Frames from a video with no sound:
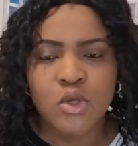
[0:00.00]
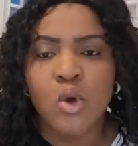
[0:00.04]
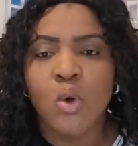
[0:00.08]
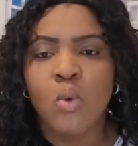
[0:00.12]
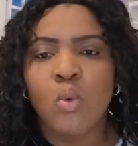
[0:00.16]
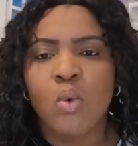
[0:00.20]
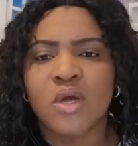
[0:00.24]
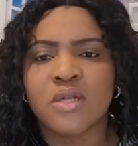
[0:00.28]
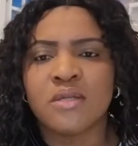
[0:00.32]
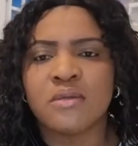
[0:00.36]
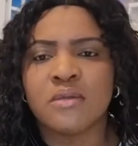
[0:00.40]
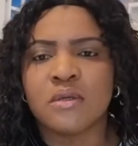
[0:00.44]

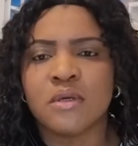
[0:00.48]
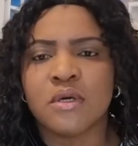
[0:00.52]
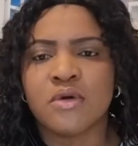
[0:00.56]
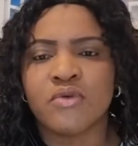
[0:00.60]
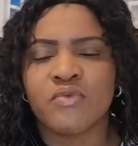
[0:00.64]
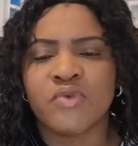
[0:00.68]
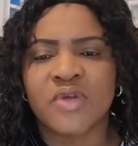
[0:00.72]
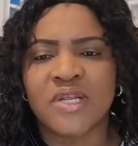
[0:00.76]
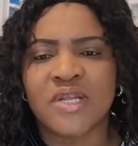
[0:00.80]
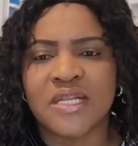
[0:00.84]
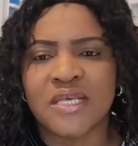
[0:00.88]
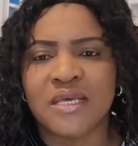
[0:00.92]
no one
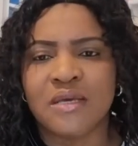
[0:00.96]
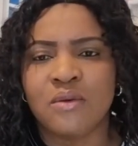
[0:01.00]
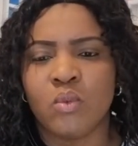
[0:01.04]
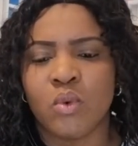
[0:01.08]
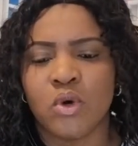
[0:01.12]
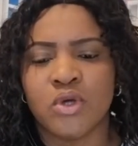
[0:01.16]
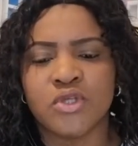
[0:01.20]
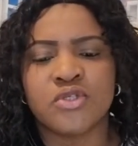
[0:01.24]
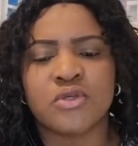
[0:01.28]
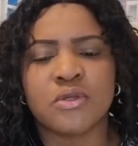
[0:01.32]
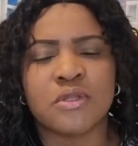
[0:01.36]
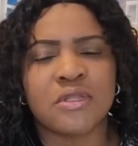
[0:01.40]
really
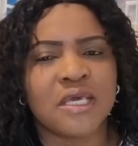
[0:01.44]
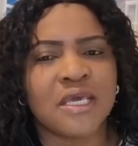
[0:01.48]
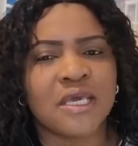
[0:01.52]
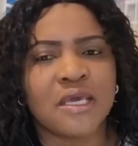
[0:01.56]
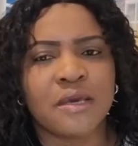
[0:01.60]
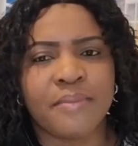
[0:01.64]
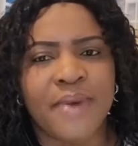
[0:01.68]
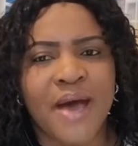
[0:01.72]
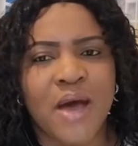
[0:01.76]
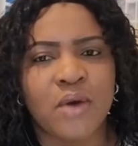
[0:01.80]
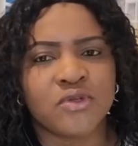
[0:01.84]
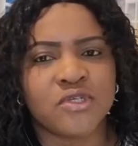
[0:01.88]
wants to
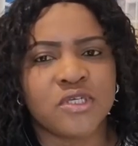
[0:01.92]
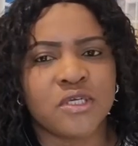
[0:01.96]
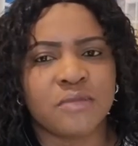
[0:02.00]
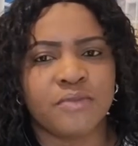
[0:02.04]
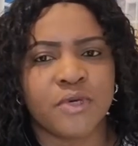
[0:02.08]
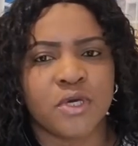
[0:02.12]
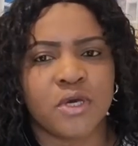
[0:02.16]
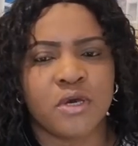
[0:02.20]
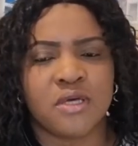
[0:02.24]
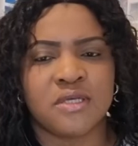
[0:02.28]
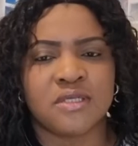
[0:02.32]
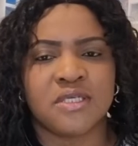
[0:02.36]
think about
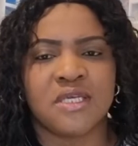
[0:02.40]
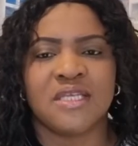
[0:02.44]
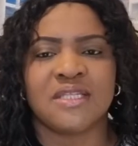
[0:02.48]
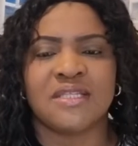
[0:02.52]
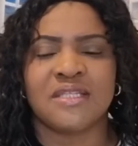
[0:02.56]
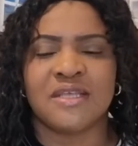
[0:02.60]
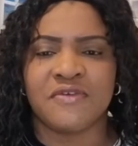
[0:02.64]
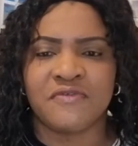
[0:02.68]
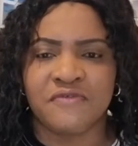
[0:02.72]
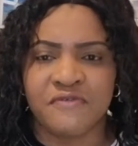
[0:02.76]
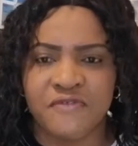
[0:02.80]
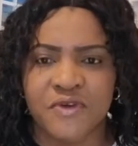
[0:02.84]
it
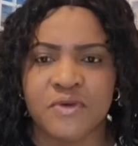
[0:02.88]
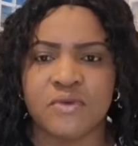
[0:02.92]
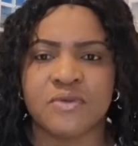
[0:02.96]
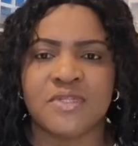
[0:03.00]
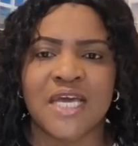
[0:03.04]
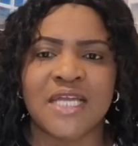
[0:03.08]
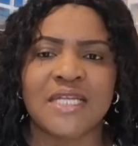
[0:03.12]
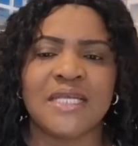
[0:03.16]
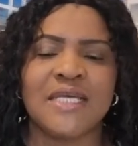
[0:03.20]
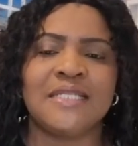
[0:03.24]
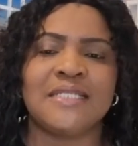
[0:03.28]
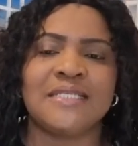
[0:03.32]
because they
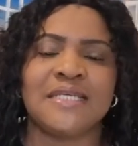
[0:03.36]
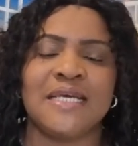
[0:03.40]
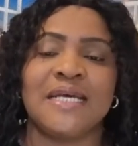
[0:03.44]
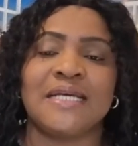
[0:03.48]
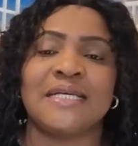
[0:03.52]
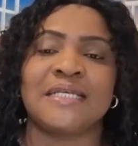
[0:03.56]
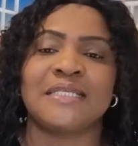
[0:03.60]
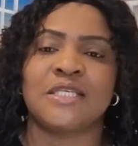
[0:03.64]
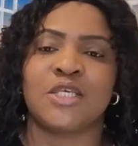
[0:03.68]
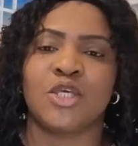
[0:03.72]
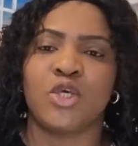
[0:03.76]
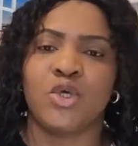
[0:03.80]
feel that it's
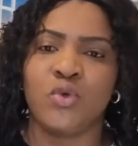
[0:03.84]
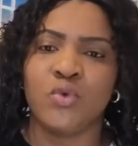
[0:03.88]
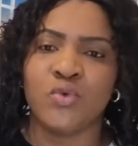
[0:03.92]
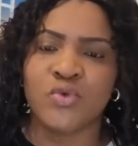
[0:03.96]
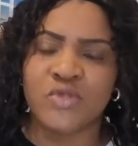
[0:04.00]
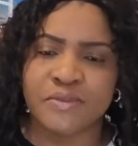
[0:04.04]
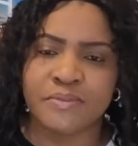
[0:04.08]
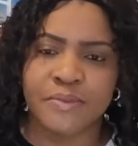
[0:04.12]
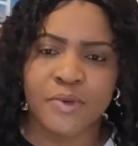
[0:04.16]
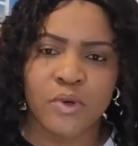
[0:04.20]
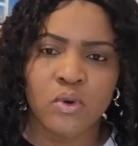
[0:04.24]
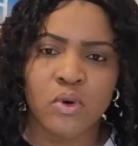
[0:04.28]

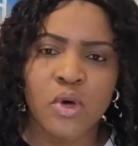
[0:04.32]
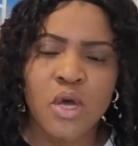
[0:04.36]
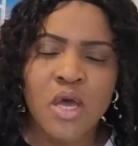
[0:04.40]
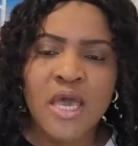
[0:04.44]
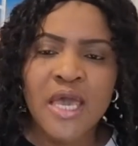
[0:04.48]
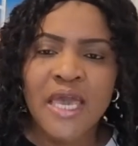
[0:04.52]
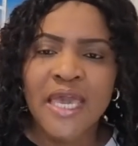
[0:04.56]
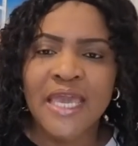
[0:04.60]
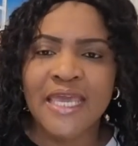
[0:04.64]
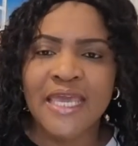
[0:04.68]
excusable.